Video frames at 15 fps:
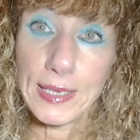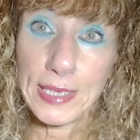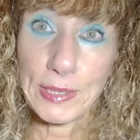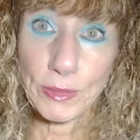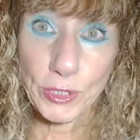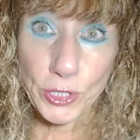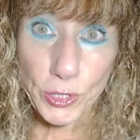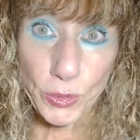
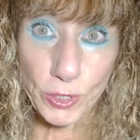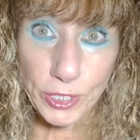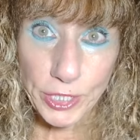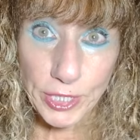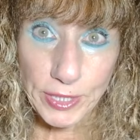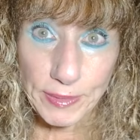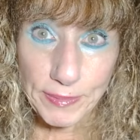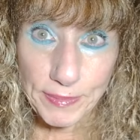He was
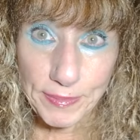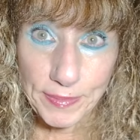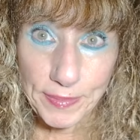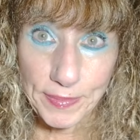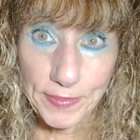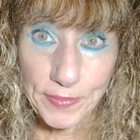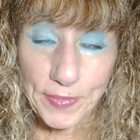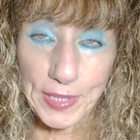tortured.
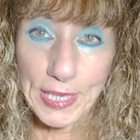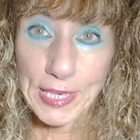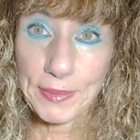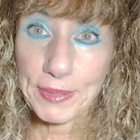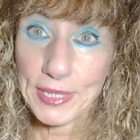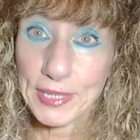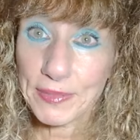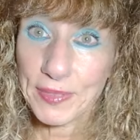
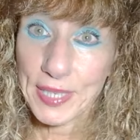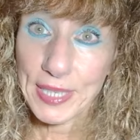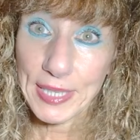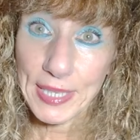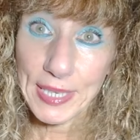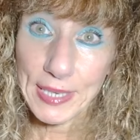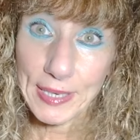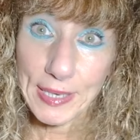He was
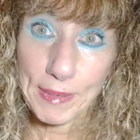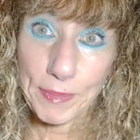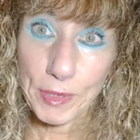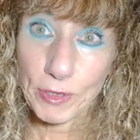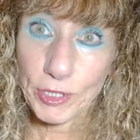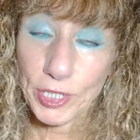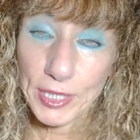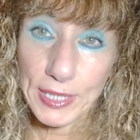severely,
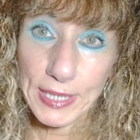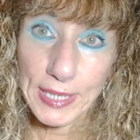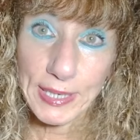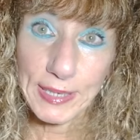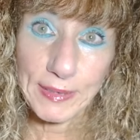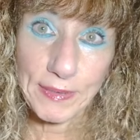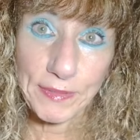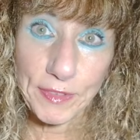
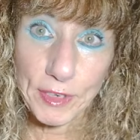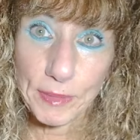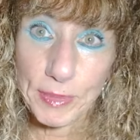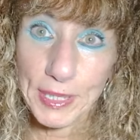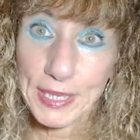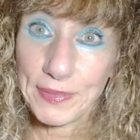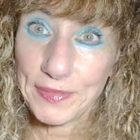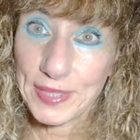emotionally,
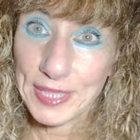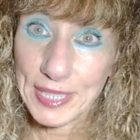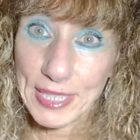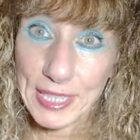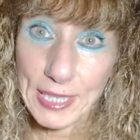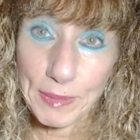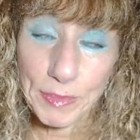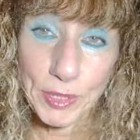verbally,
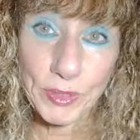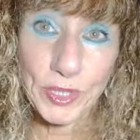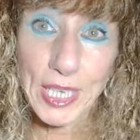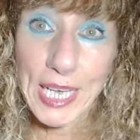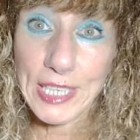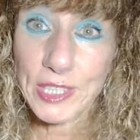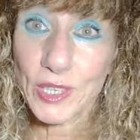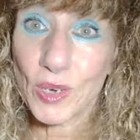physically abused.
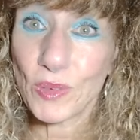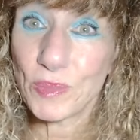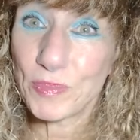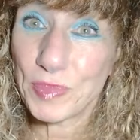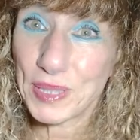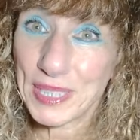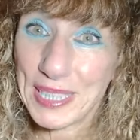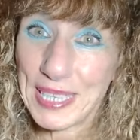I
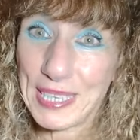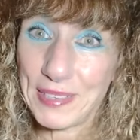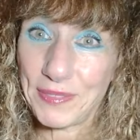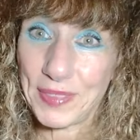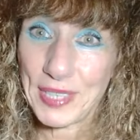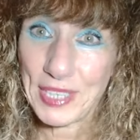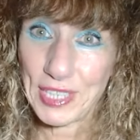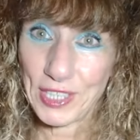don't
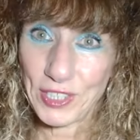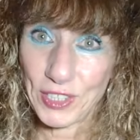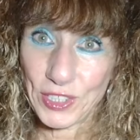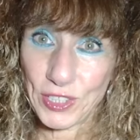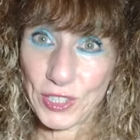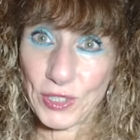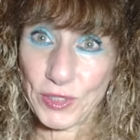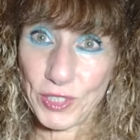believe in
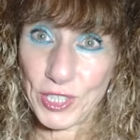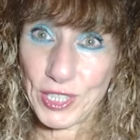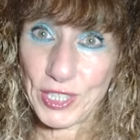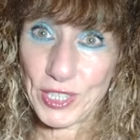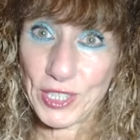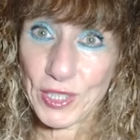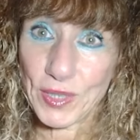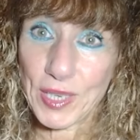
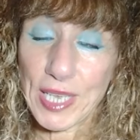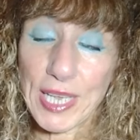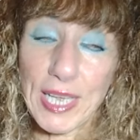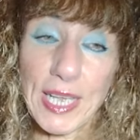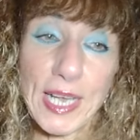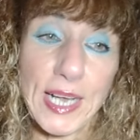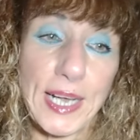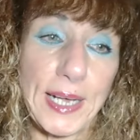institutions,
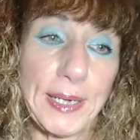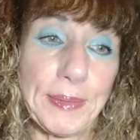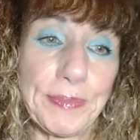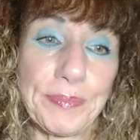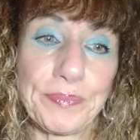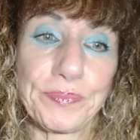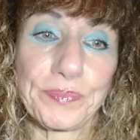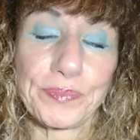okay?
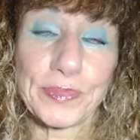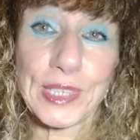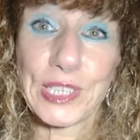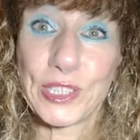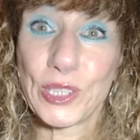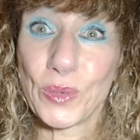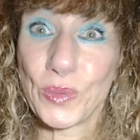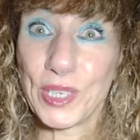
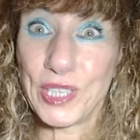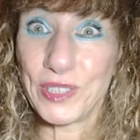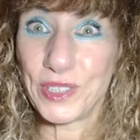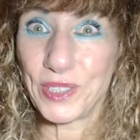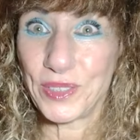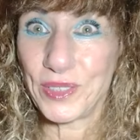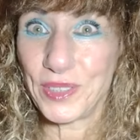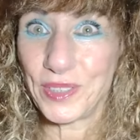So what do?
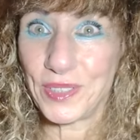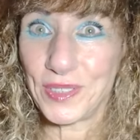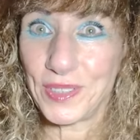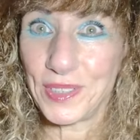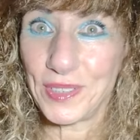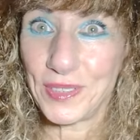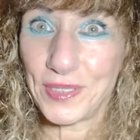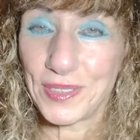You
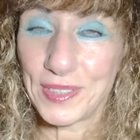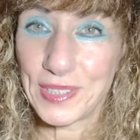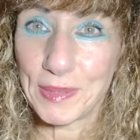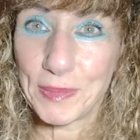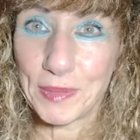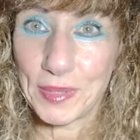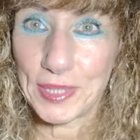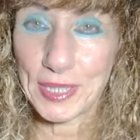
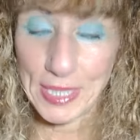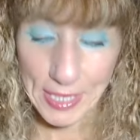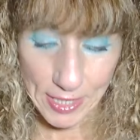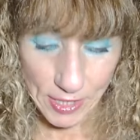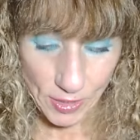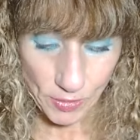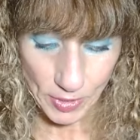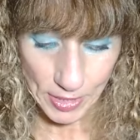someone would say,
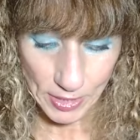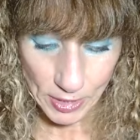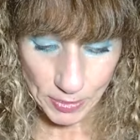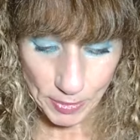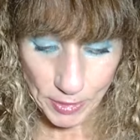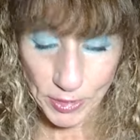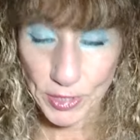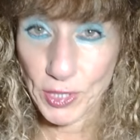you know, what are you
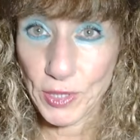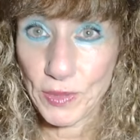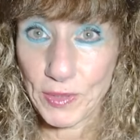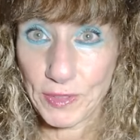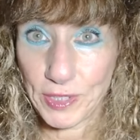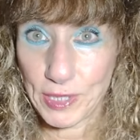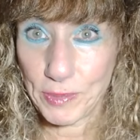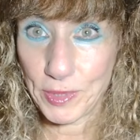supposed to
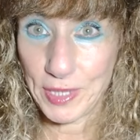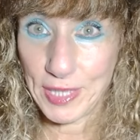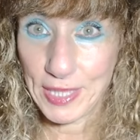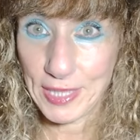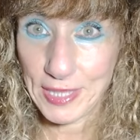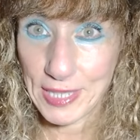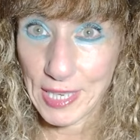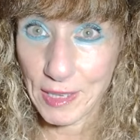do if someone
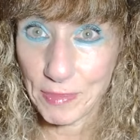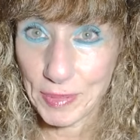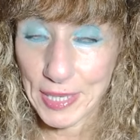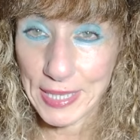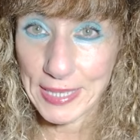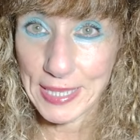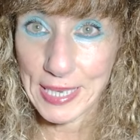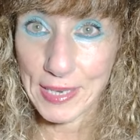needs help
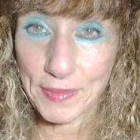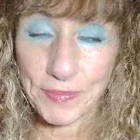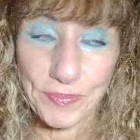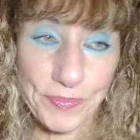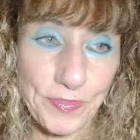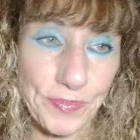like that?